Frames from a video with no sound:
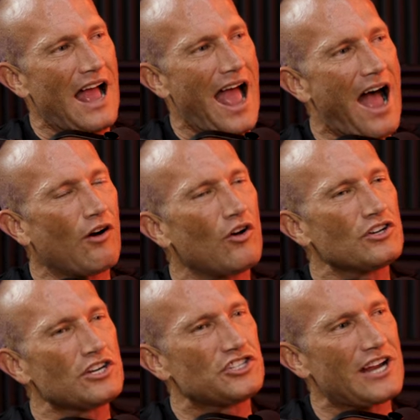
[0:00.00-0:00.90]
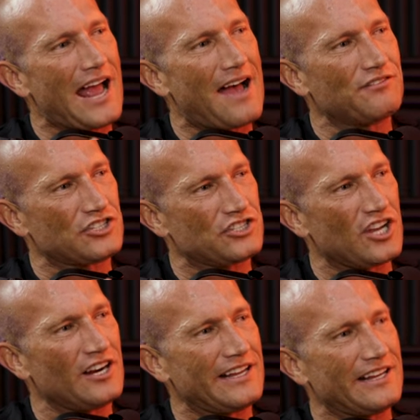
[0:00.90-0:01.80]
How long did she have to
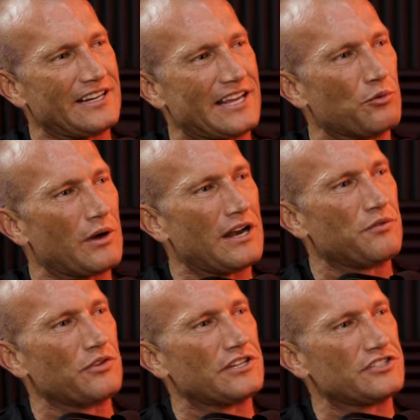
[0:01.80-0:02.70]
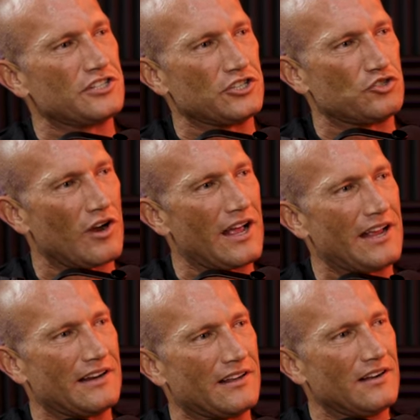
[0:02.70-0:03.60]
study and to get ready for this and to
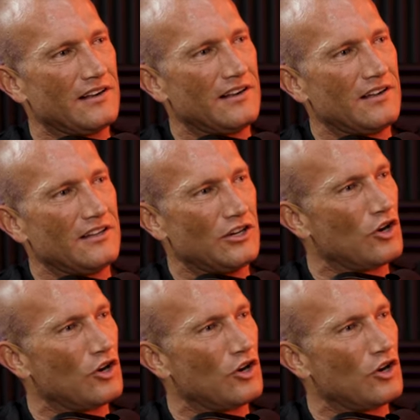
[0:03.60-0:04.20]
train? You know